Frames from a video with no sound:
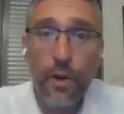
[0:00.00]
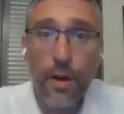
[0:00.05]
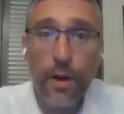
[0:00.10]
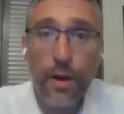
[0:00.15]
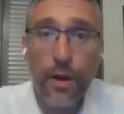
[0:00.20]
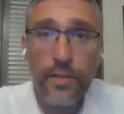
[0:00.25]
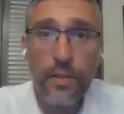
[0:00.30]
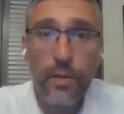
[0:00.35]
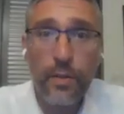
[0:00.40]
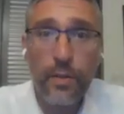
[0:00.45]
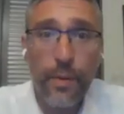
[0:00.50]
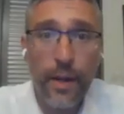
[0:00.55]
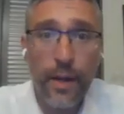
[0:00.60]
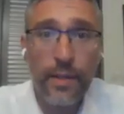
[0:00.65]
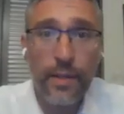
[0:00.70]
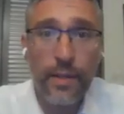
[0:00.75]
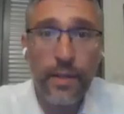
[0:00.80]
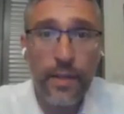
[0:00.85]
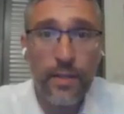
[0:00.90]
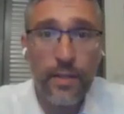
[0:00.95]
brought to you
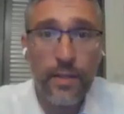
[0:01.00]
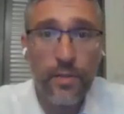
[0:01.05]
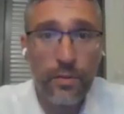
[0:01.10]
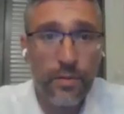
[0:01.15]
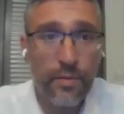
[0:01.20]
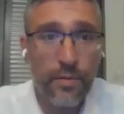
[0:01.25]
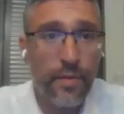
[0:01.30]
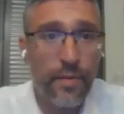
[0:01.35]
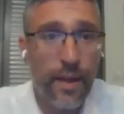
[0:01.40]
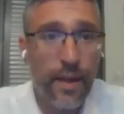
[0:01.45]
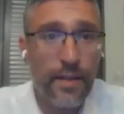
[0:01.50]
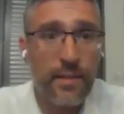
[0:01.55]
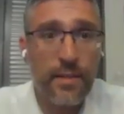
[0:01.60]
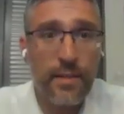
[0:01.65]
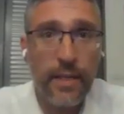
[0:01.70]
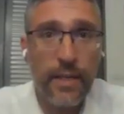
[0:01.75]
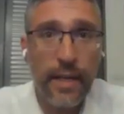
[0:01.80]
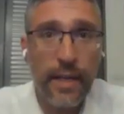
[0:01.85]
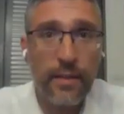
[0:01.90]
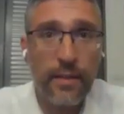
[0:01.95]
by the Israel Defense
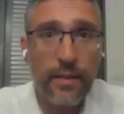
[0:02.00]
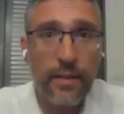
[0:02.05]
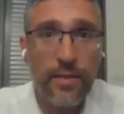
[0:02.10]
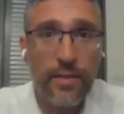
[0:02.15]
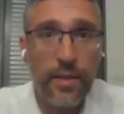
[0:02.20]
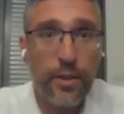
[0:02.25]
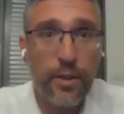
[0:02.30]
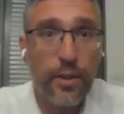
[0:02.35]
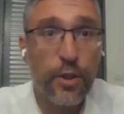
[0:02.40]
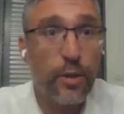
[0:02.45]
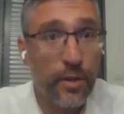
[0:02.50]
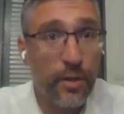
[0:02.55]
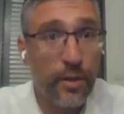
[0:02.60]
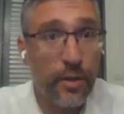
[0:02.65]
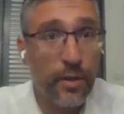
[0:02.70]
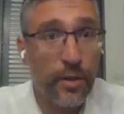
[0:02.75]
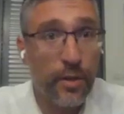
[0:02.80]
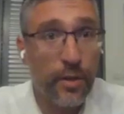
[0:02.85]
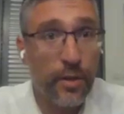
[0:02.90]
and Security